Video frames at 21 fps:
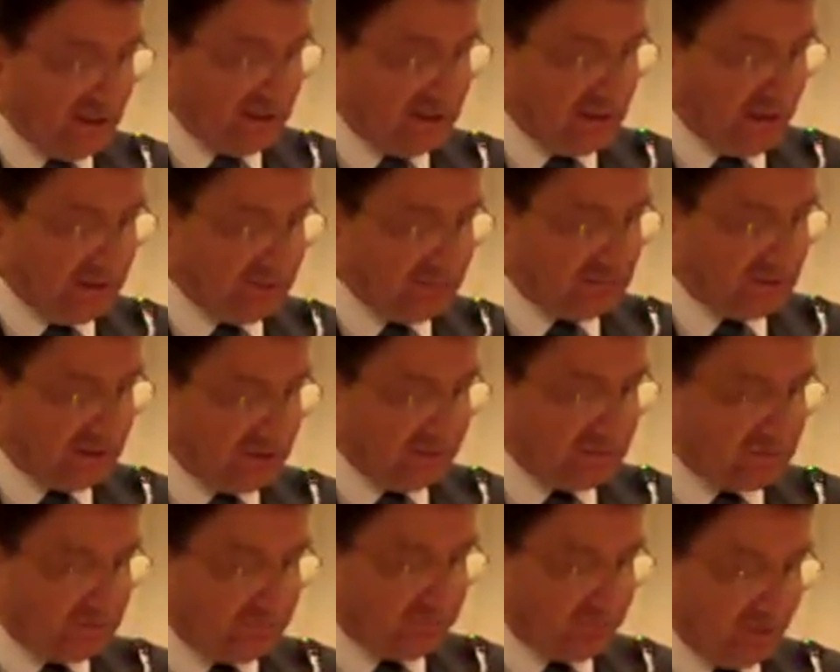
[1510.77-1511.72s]
In
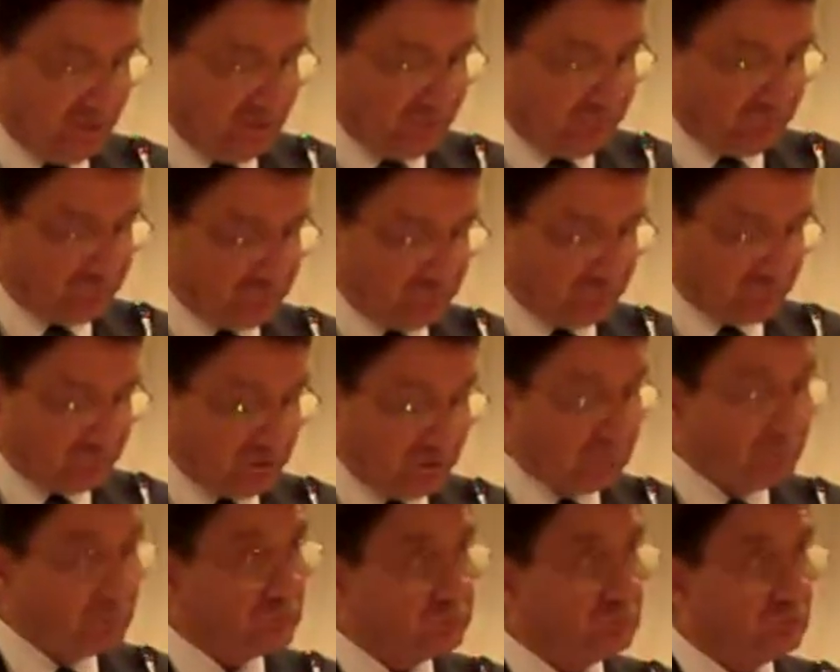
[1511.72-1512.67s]
1995,
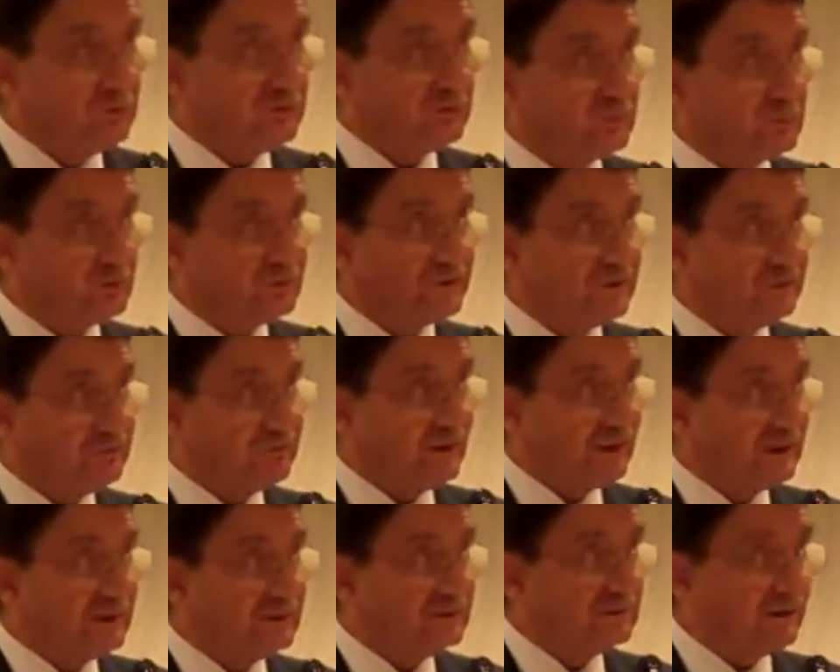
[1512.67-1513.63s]
sustainable tourism was
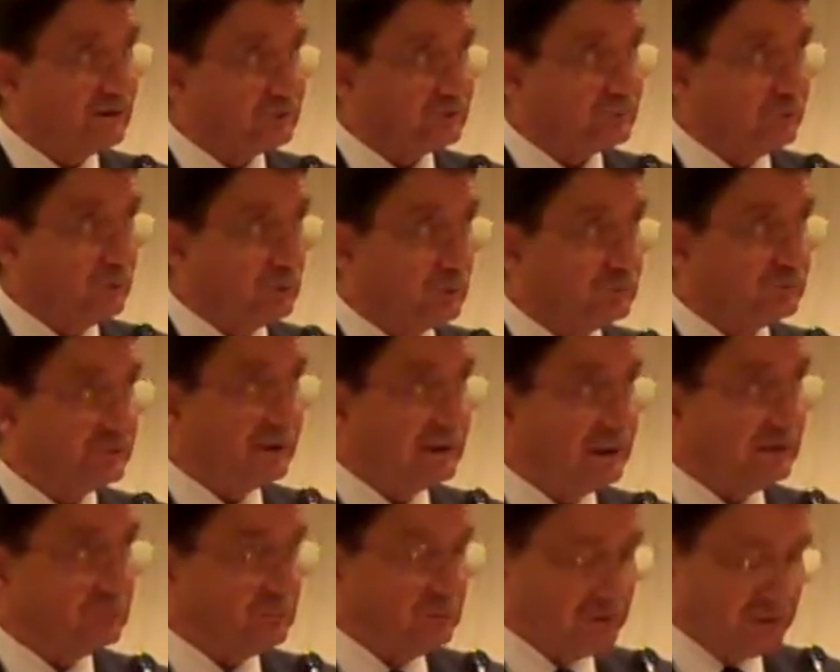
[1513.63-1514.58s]
defined as follows,
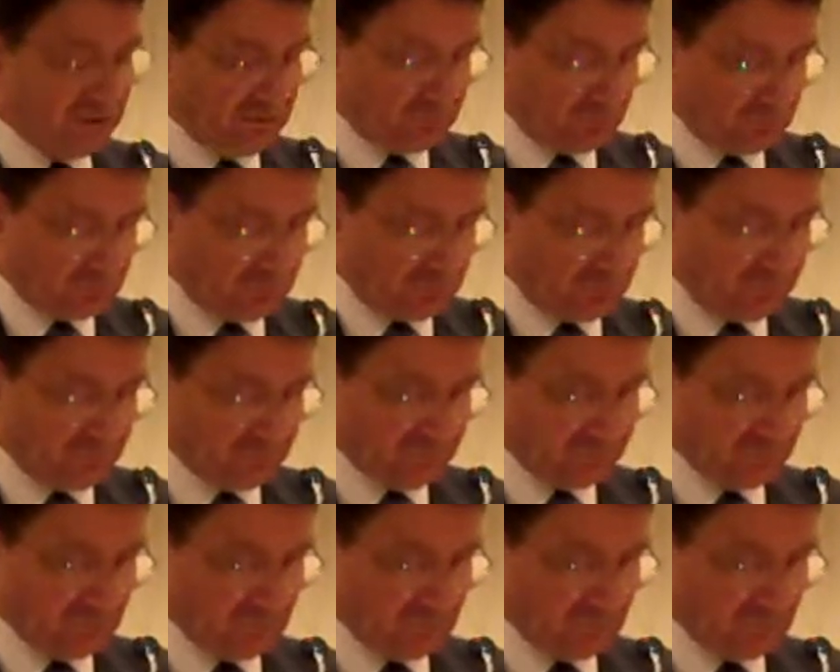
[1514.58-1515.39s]
and let me read to you.